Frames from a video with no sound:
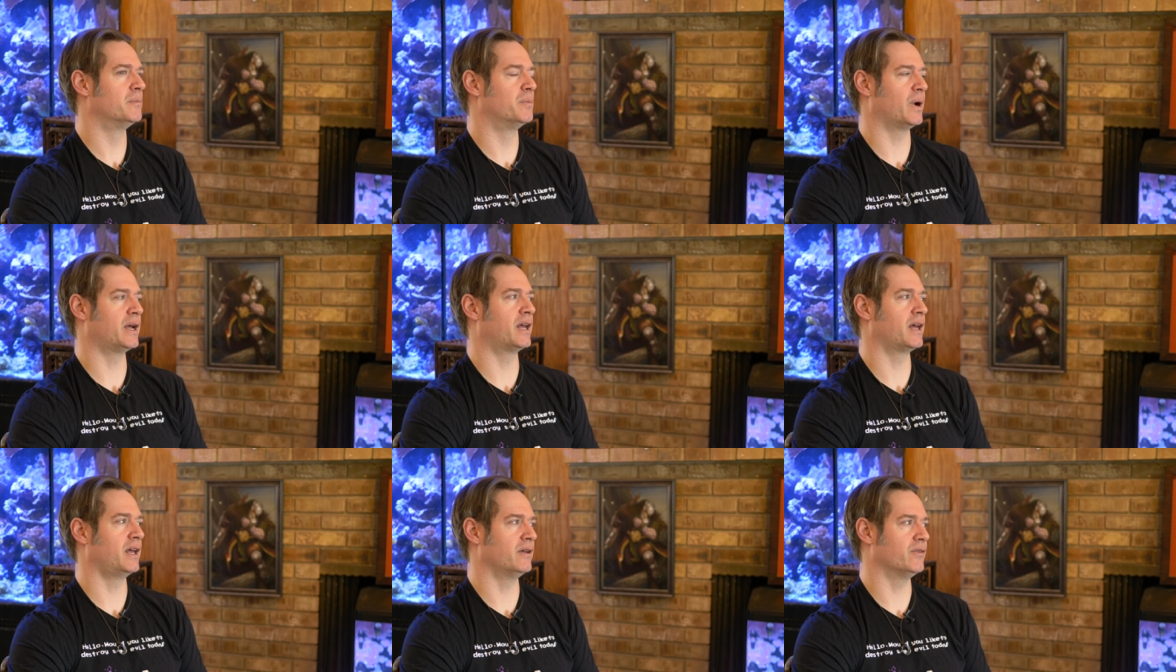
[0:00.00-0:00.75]

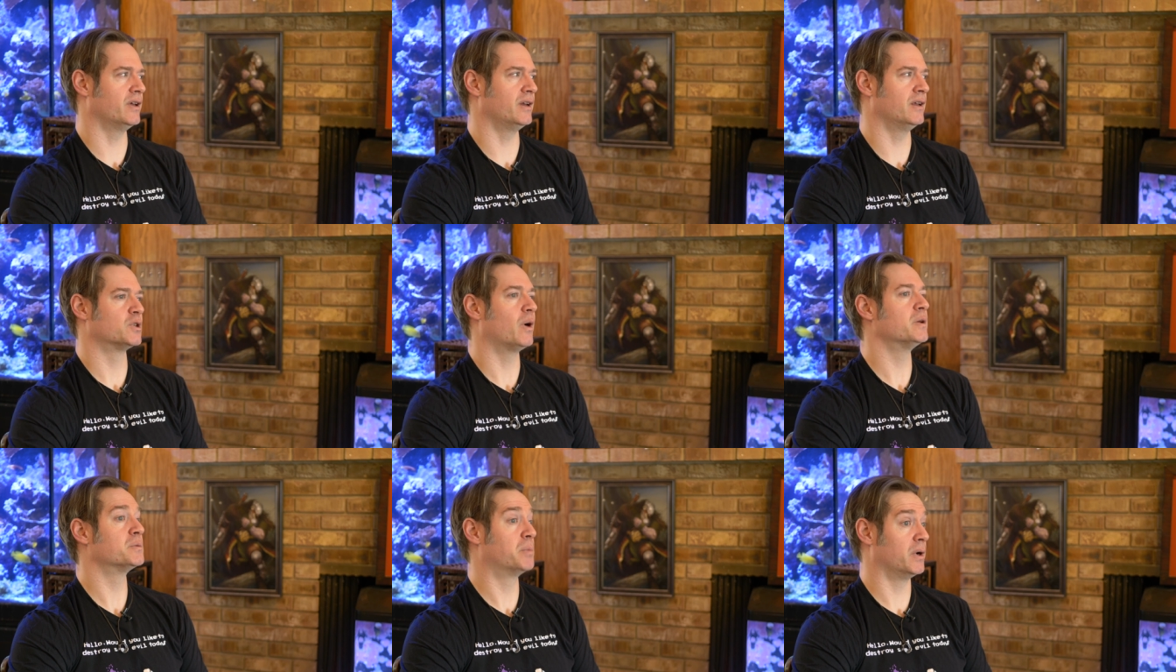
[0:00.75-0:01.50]
breaking even. So I
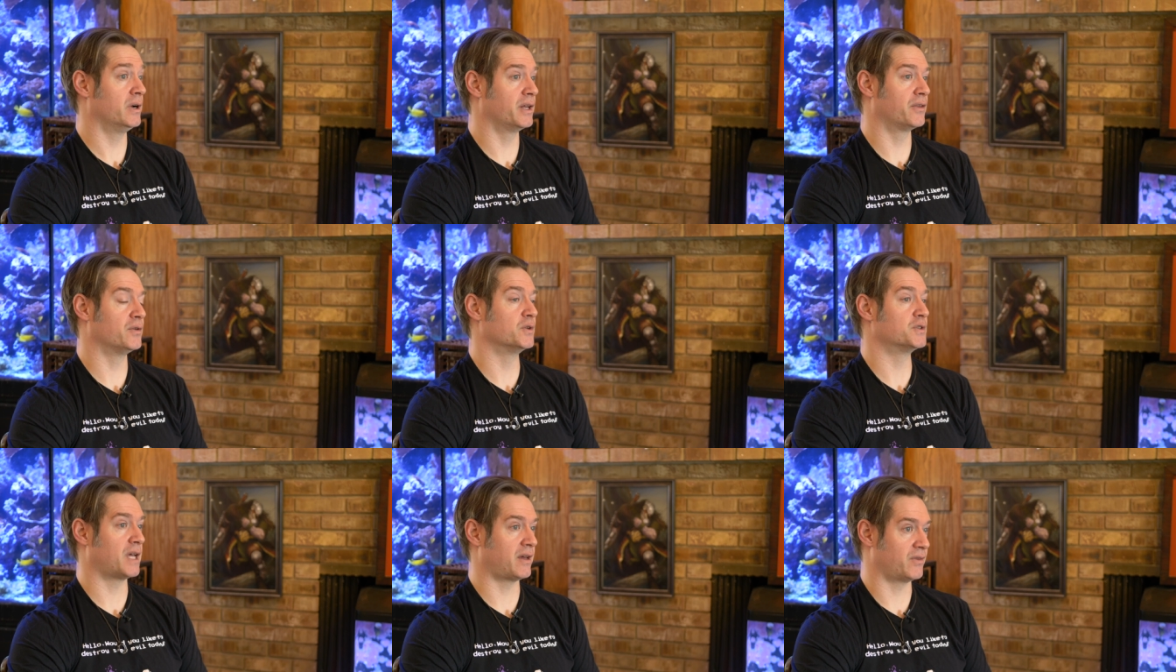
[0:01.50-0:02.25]
was burning through
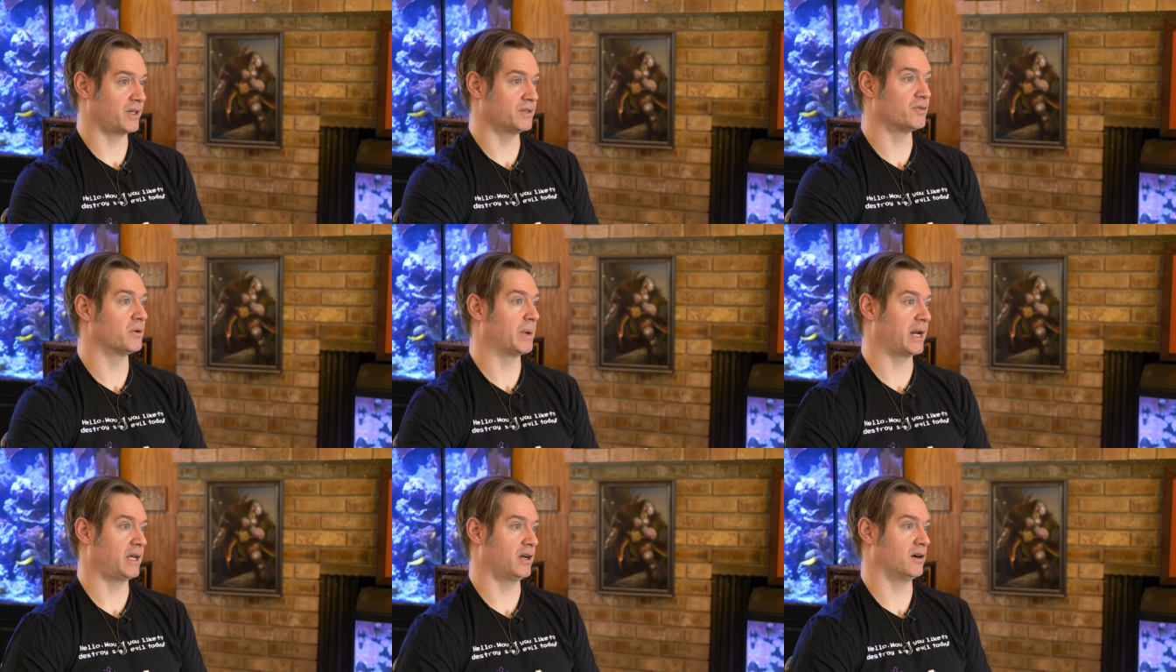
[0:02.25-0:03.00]
savings for
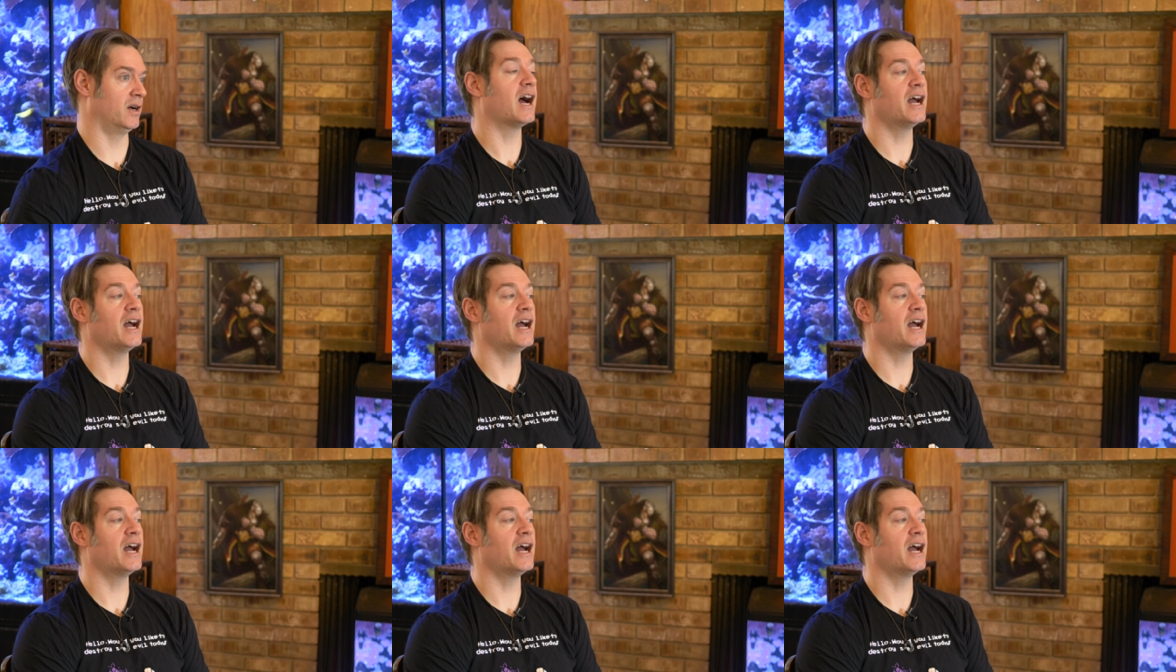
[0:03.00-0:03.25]
about a year.